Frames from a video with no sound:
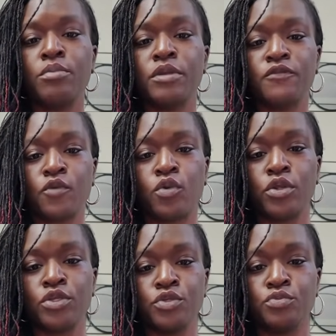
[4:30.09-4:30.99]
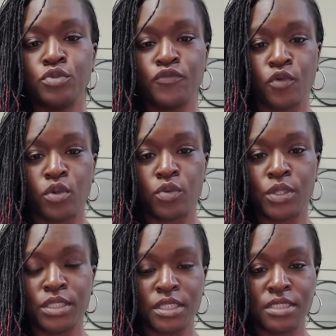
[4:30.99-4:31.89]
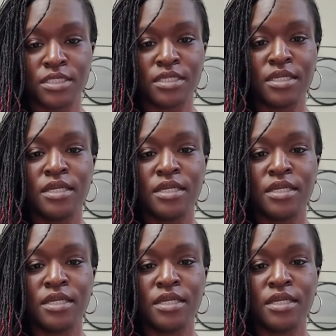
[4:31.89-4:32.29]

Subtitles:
before you move forward with this